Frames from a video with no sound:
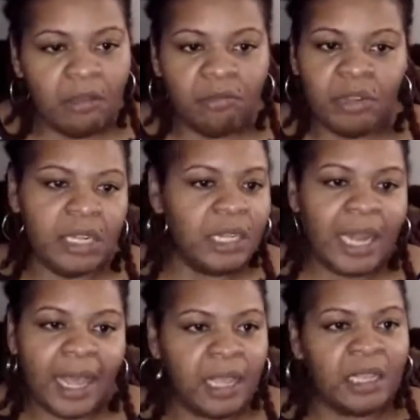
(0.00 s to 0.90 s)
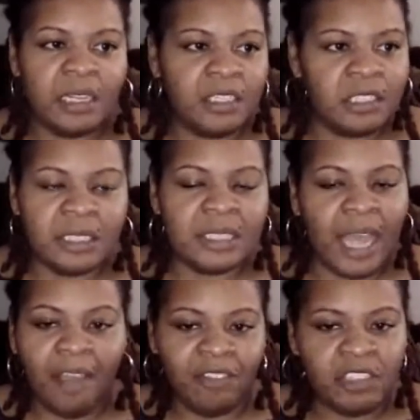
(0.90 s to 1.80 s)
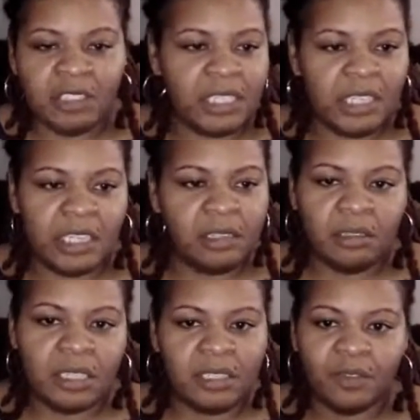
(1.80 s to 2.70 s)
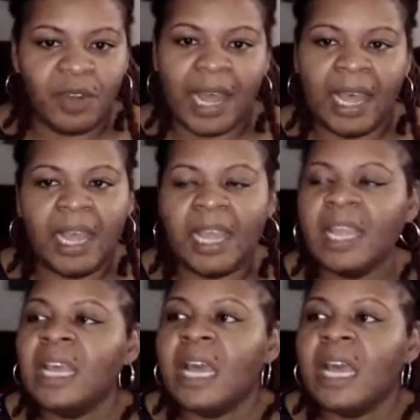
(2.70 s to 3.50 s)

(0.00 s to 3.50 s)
really like just savagely kill this fly.